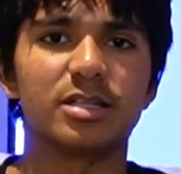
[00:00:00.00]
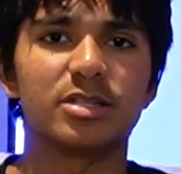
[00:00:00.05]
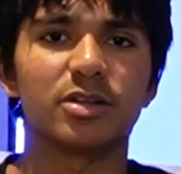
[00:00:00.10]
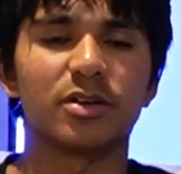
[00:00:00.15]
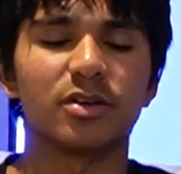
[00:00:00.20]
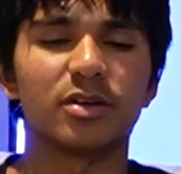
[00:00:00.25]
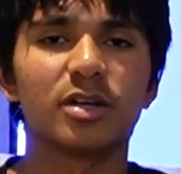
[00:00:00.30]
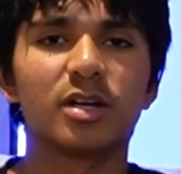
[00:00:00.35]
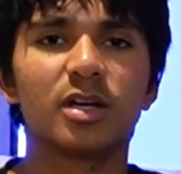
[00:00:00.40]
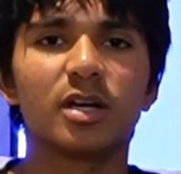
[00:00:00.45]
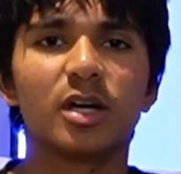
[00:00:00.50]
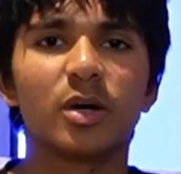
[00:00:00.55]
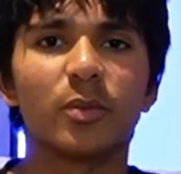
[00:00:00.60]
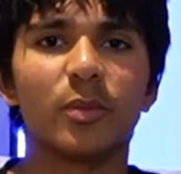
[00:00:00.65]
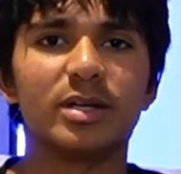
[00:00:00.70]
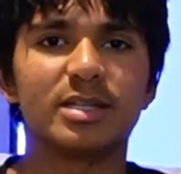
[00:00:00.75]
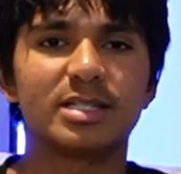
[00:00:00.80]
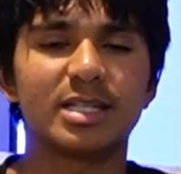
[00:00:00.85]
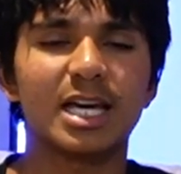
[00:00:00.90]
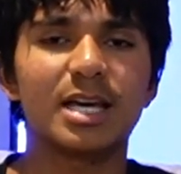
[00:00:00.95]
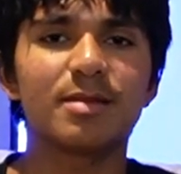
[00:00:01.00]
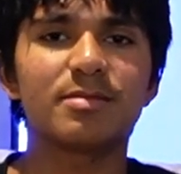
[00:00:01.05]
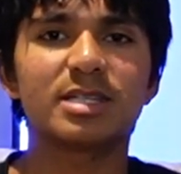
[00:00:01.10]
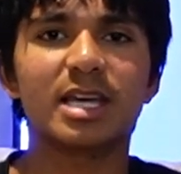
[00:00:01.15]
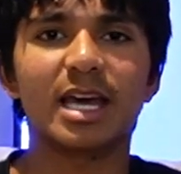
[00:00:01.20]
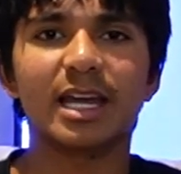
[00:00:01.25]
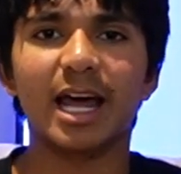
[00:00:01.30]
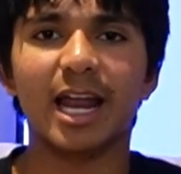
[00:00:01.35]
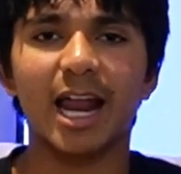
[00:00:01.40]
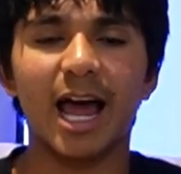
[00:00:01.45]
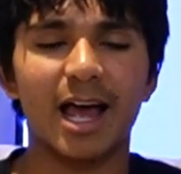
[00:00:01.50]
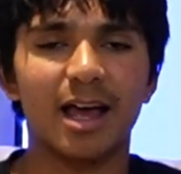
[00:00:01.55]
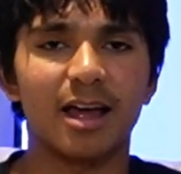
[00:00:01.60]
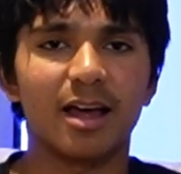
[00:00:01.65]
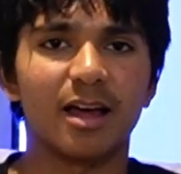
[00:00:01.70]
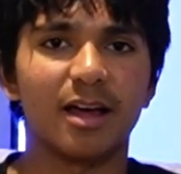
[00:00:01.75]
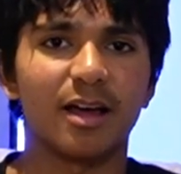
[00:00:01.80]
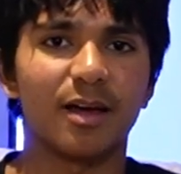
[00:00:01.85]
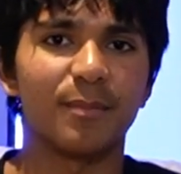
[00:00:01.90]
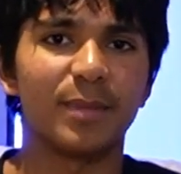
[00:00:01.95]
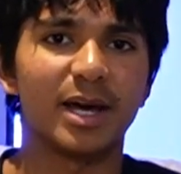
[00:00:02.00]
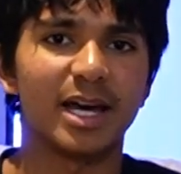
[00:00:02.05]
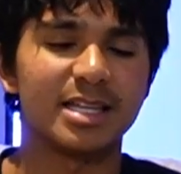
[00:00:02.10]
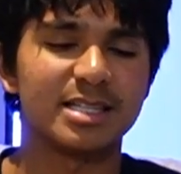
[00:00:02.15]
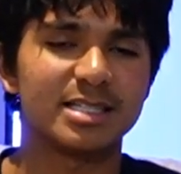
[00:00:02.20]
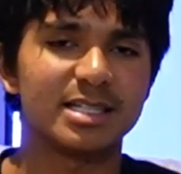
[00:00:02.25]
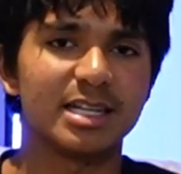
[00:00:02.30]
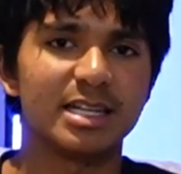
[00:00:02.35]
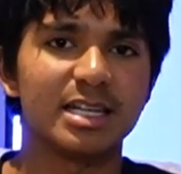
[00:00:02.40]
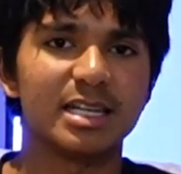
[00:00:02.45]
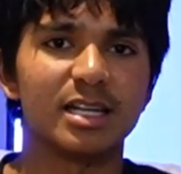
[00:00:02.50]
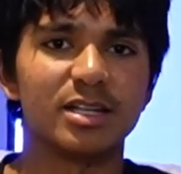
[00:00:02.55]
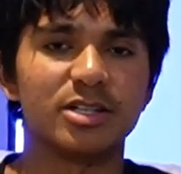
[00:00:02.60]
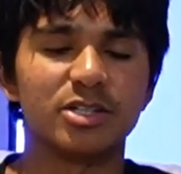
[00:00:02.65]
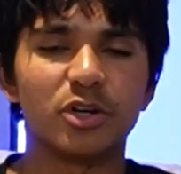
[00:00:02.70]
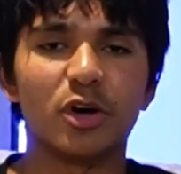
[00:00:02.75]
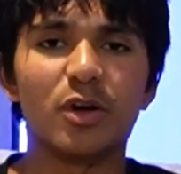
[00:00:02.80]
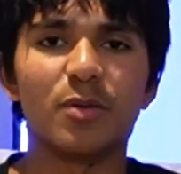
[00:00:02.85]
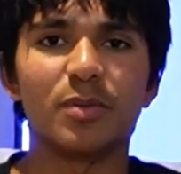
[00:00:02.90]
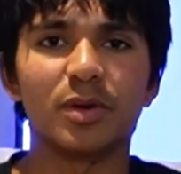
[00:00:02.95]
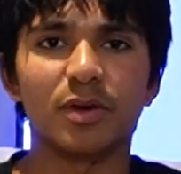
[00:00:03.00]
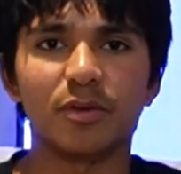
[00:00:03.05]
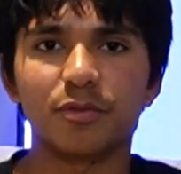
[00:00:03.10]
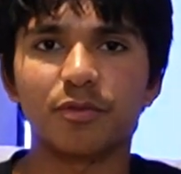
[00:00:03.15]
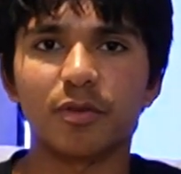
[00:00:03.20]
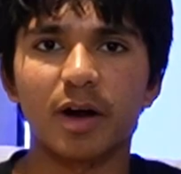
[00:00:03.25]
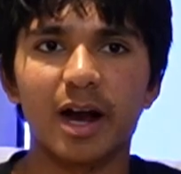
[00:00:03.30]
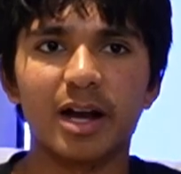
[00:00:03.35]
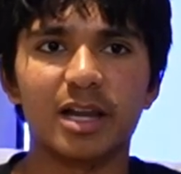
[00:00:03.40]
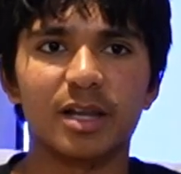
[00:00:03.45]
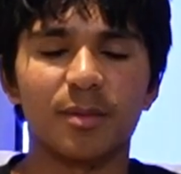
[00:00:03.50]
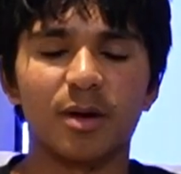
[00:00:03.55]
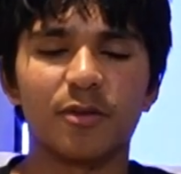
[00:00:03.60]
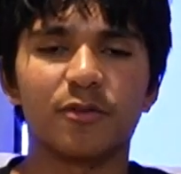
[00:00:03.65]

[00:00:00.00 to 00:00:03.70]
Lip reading: So when teams get at Man City and don't be afraid of them,